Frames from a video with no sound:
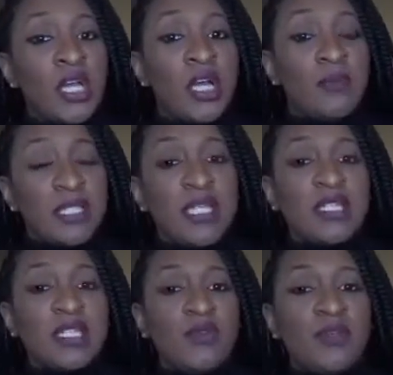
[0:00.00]

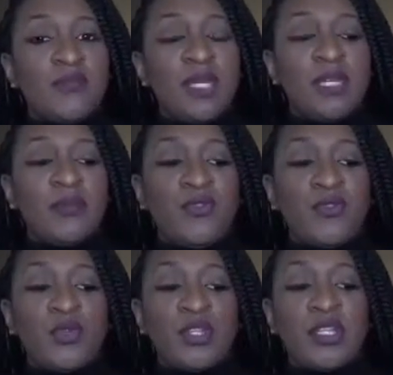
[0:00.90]
mistakes that we've made
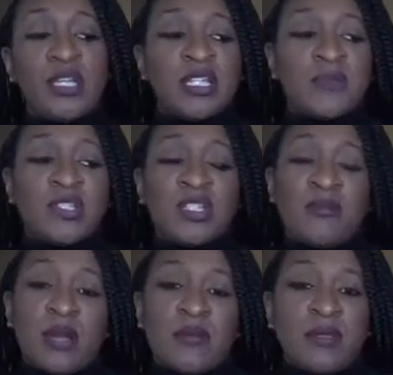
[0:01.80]
before the next person
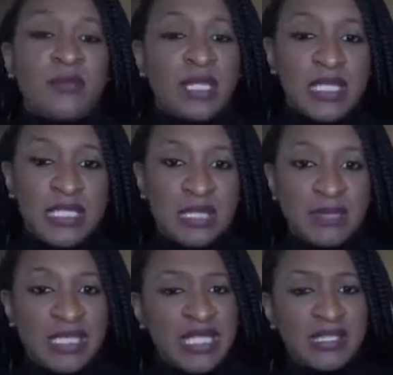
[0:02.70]
probably make the same
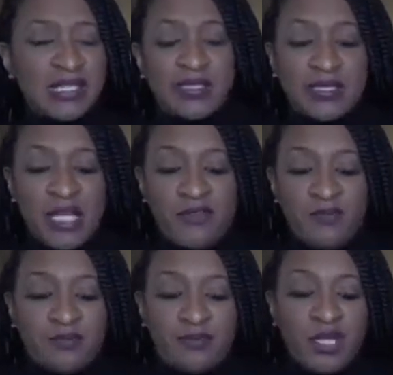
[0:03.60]
mistakes. That's just life,
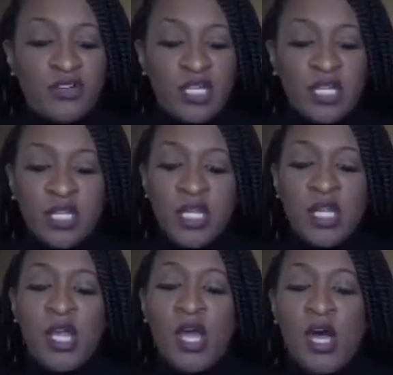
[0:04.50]
period.
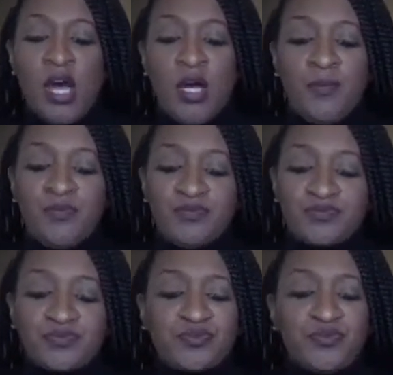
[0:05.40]
So
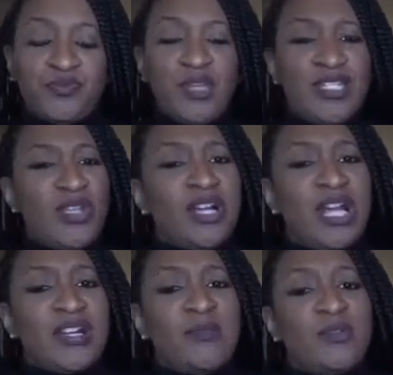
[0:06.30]
I got
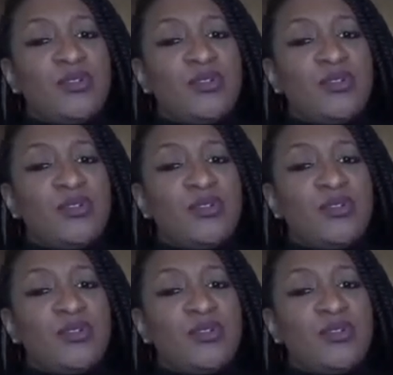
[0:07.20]
a couple of